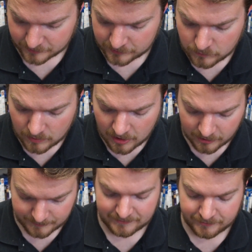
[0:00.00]
So 2
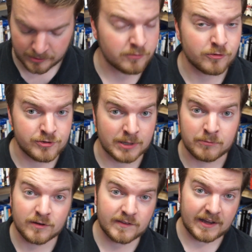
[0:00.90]
Aardman films for
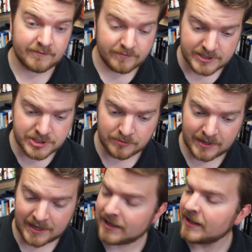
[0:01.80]
DreamWorks. I got Flushed
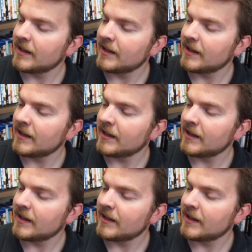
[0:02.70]
Away,